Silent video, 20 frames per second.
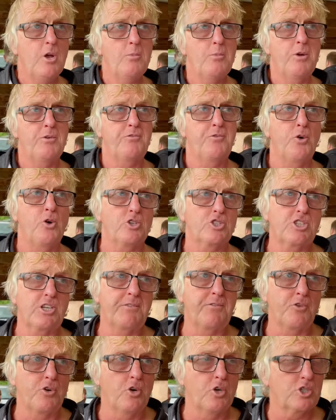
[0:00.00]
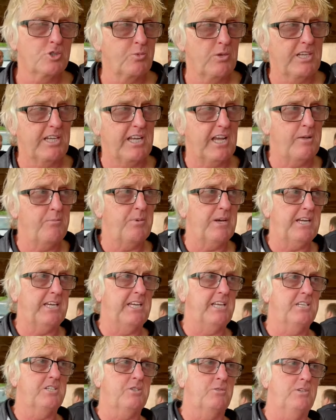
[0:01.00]
But fortunately for us, we came back
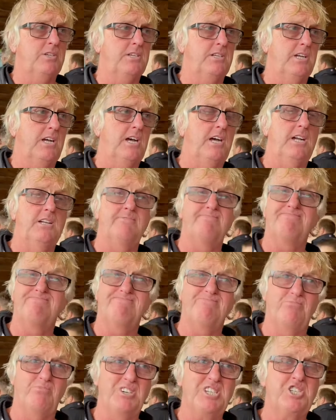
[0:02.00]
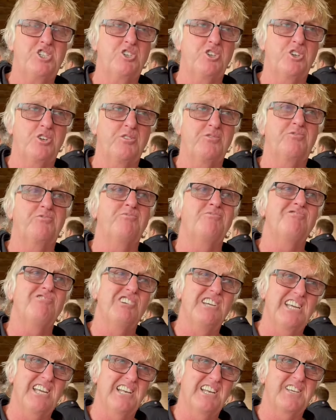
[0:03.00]
into it and we should have
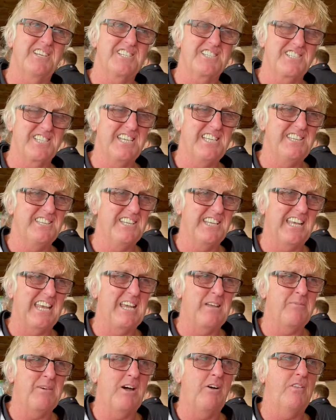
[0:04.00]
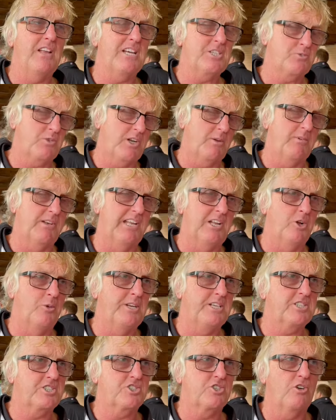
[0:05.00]
really seen the game out. That's what I'm a little
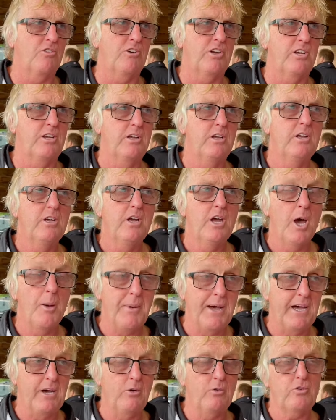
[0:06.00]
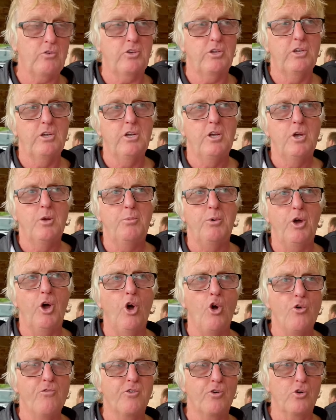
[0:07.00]
bit sorry about. But
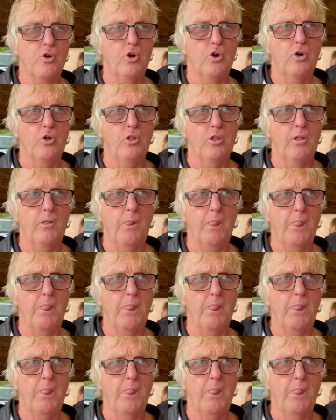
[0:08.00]
overall,